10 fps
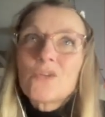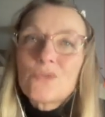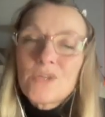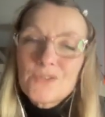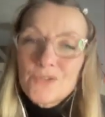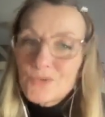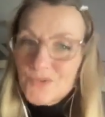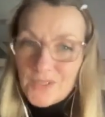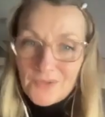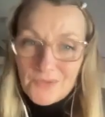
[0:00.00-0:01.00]
Trust
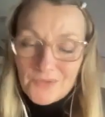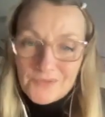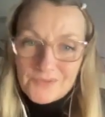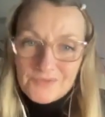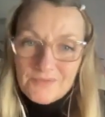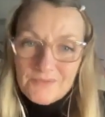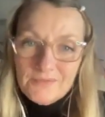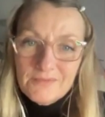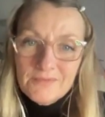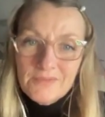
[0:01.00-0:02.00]
yourself.
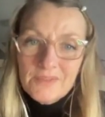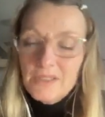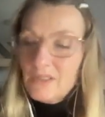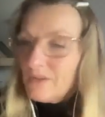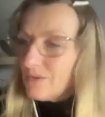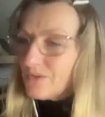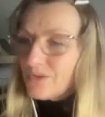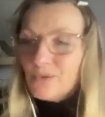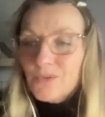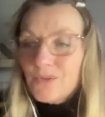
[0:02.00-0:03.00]

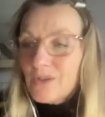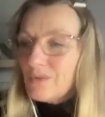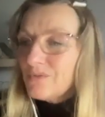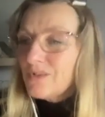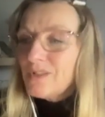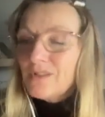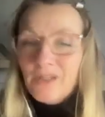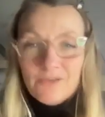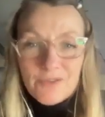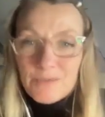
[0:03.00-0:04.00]
Ask yourself in
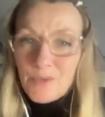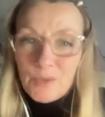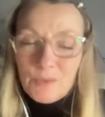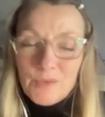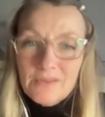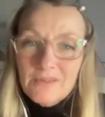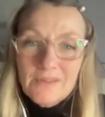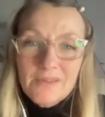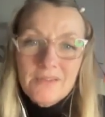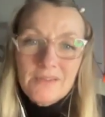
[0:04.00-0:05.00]
every moment,
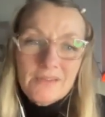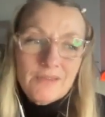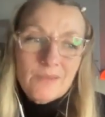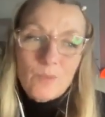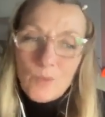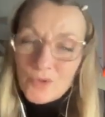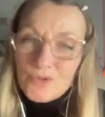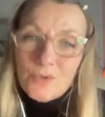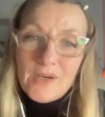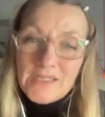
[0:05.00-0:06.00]
what
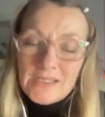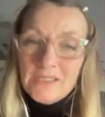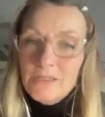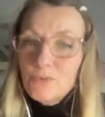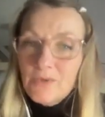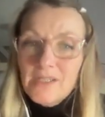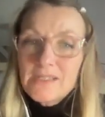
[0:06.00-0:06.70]
do I need right